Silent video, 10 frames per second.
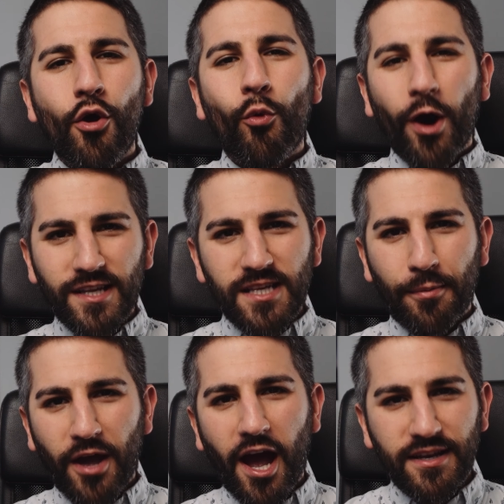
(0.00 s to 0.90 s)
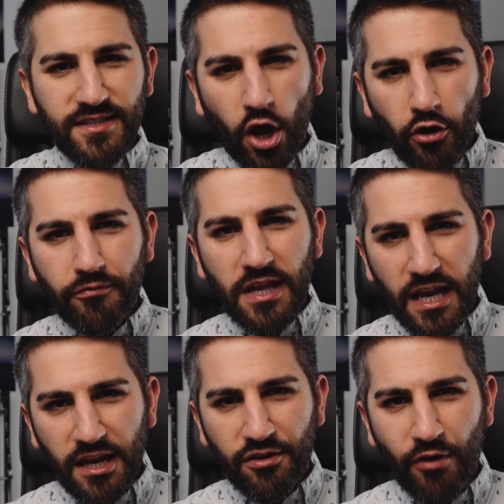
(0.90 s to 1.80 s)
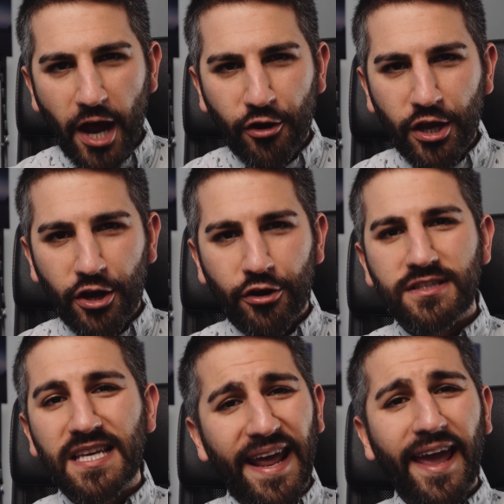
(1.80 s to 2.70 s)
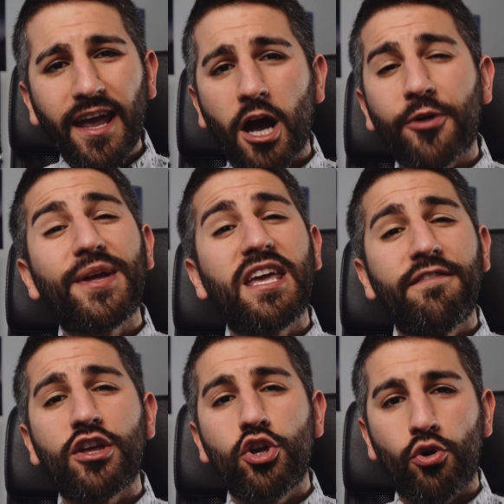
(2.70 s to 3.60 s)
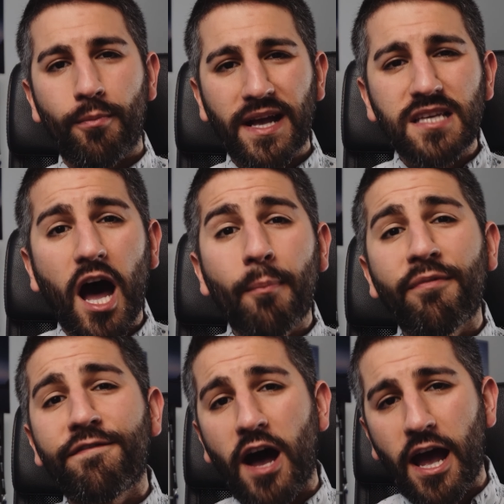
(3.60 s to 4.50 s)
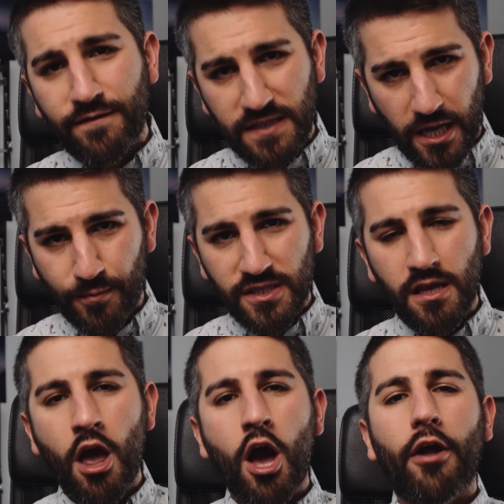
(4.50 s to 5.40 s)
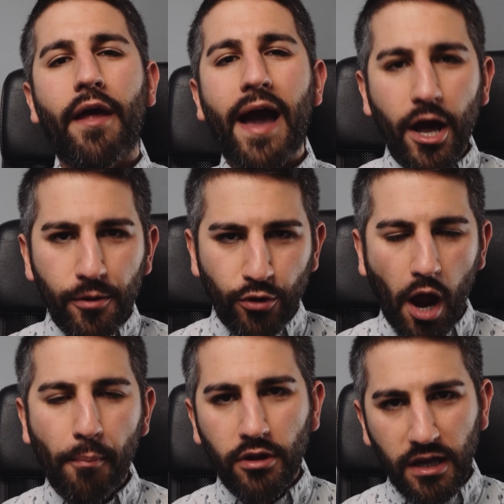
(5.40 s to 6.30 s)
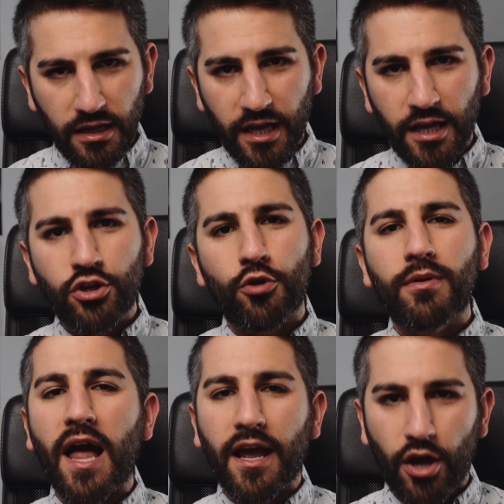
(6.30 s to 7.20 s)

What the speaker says: What is up, guys? Sonduren Fanarredha here. Today, I'm going to be giving you my top 5 tips on how to properly clean your black